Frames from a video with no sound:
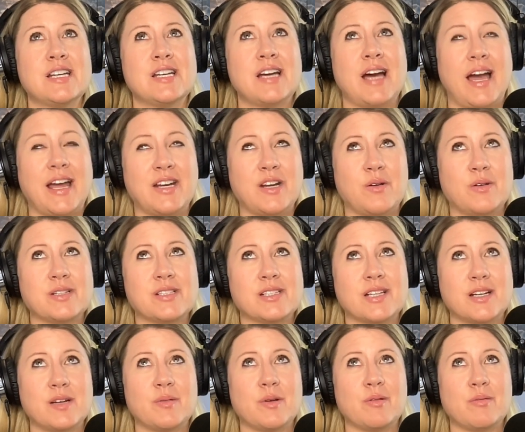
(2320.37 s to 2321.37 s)
I know it's
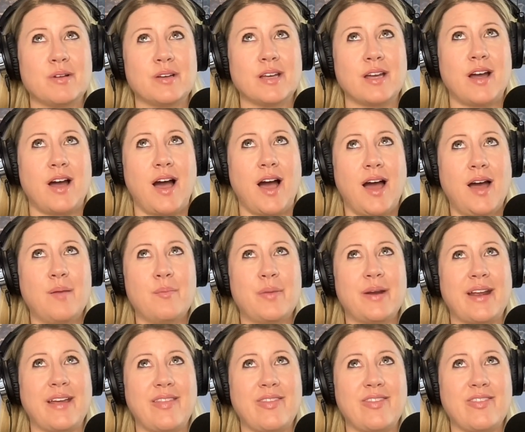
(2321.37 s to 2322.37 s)
going to be really hot, but
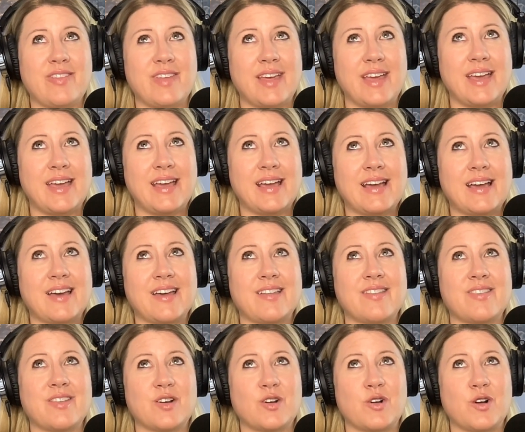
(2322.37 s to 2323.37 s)
I think
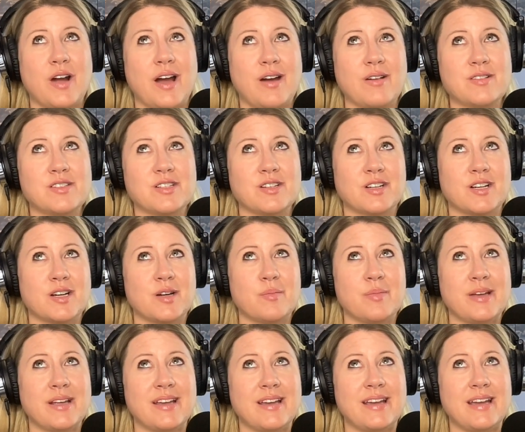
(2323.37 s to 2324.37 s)
the crowds are going to
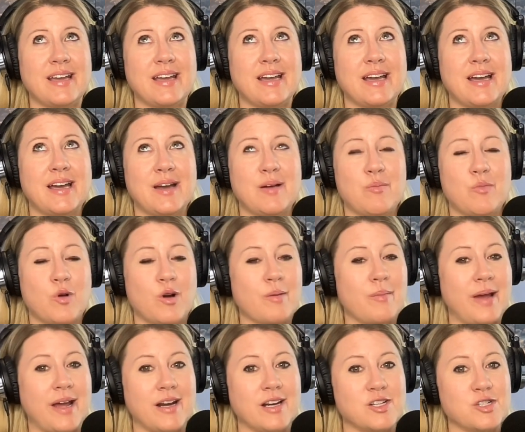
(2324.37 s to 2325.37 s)
be more
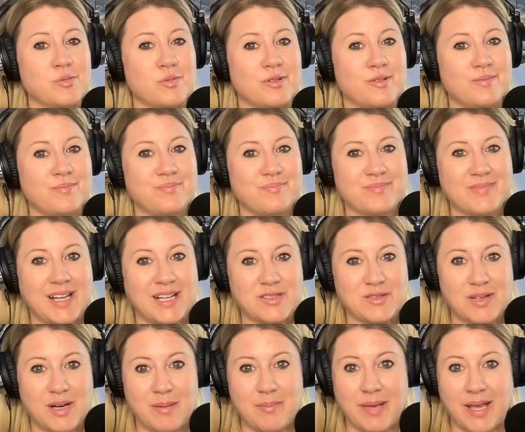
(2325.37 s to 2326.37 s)
manageable. That's
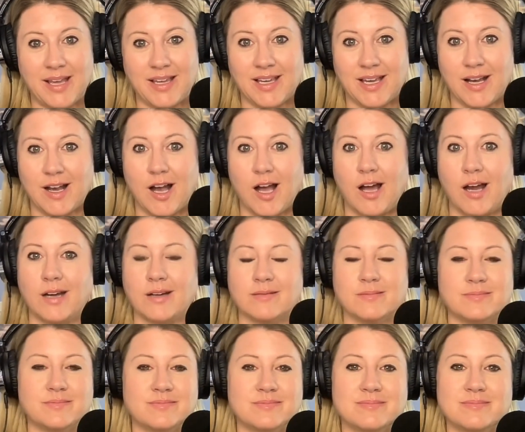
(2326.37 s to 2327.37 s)
what I'm banking on.
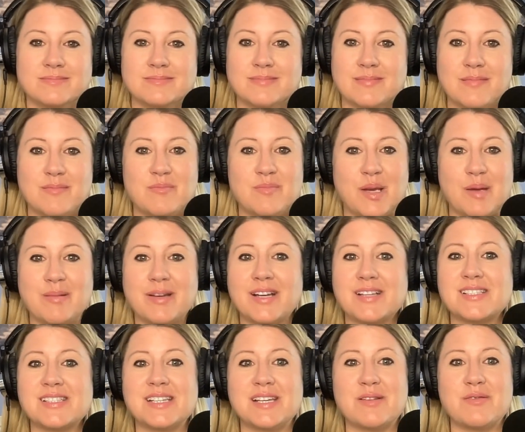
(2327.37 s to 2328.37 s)
Maybe I'll
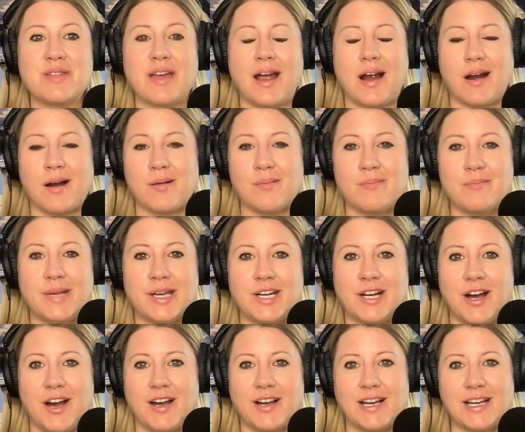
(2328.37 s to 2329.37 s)
see you there
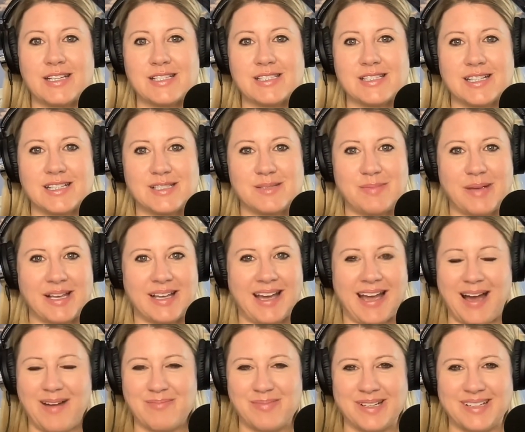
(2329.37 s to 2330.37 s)
mid-August. Let's make it
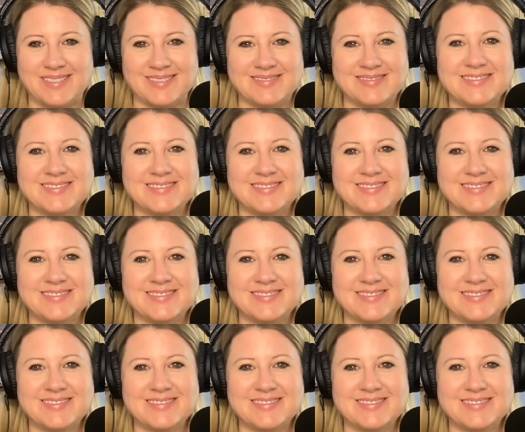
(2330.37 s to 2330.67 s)
happen.